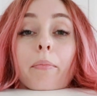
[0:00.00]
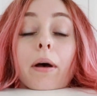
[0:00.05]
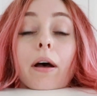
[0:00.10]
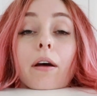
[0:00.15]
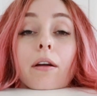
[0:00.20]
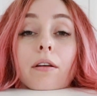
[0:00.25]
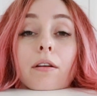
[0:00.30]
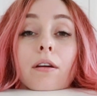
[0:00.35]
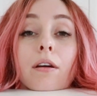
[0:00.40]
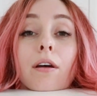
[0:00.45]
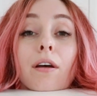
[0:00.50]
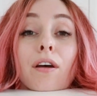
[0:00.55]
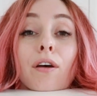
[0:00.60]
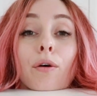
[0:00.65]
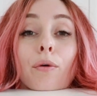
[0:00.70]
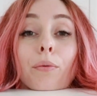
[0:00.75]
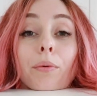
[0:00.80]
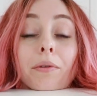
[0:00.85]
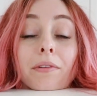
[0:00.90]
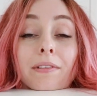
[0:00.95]
but
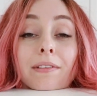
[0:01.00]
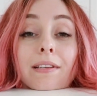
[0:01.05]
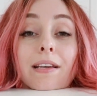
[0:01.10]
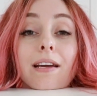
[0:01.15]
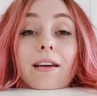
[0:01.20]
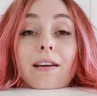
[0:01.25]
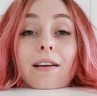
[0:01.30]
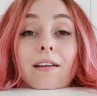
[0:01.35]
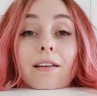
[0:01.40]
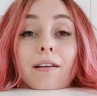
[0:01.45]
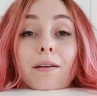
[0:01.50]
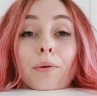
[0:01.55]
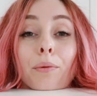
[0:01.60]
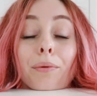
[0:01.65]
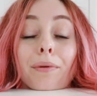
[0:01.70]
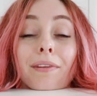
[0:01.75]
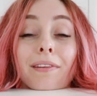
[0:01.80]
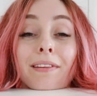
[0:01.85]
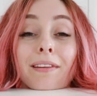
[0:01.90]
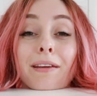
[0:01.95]
we'll see.
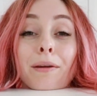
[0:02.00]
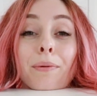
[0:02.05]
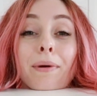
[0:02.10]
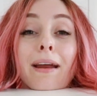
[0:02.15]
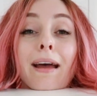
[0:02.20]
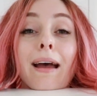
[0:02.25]
We'll see what